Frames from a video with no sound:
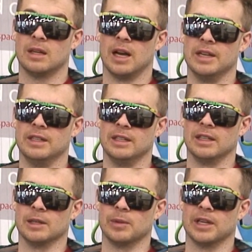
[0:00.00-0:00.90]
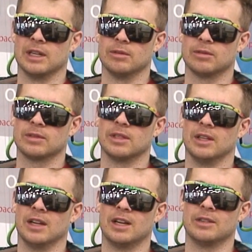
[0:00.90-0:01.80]
Ideally, we have a
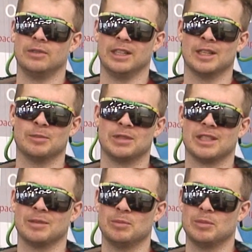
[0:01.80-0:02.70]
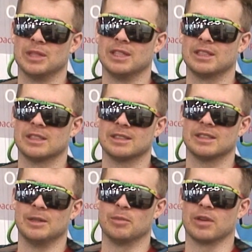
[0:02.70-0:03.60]
lot of lead up time, but
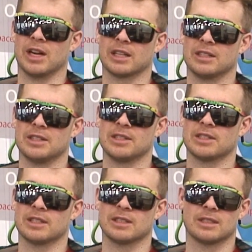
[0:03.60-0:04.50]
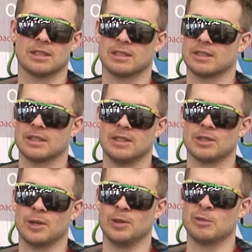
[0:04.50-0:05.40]
in practice,
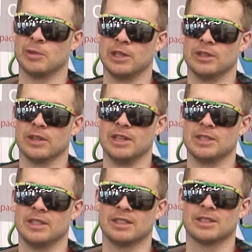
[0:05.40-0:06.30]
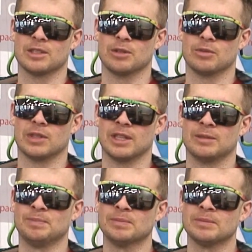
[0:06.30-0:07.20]
it's always pretty crazy so okay. far.
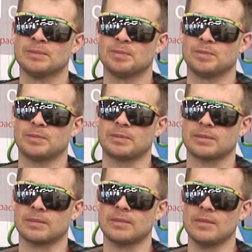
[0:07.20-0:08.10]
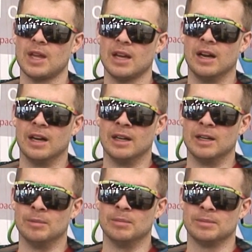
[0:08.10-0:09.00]
All right. Um, okay.
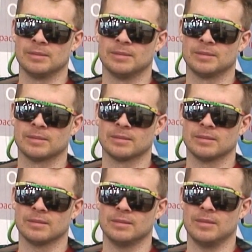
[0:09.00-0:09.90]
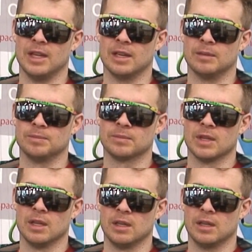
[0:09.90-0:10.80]
Thank you. Yeah,
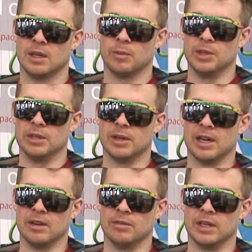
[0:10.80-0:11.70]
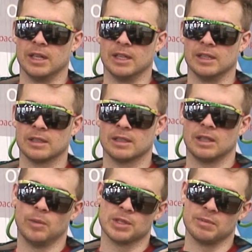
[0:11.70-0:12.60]
and we do have. Uh,
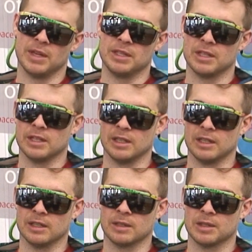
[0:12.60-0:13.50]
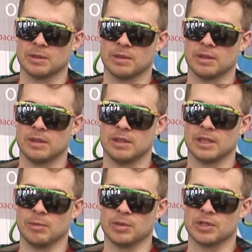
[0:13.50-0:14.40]
it wasn't mentioned in here
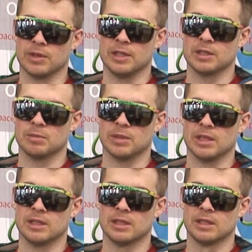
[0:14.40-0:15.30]
time restraints, but